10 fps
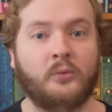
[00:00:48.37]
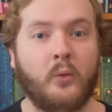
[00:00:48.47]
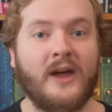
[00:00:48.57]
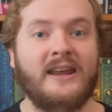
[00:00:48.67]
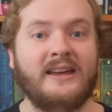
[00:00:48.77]

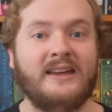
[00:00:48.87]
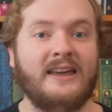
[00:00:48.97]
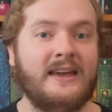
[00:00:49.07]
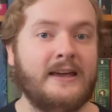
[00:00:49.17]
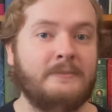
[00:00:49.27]
winning
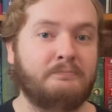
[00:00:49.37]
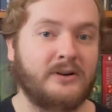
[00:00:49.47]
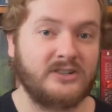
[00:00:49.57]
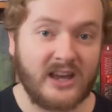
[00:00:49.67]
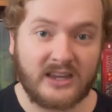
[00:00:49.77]
in
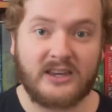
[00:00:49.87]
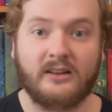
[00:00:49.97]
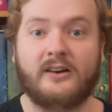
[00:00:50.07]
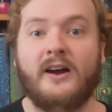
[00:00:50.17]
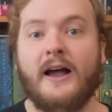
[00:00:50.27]

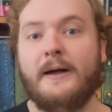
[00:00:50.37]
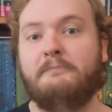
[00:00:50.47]
particular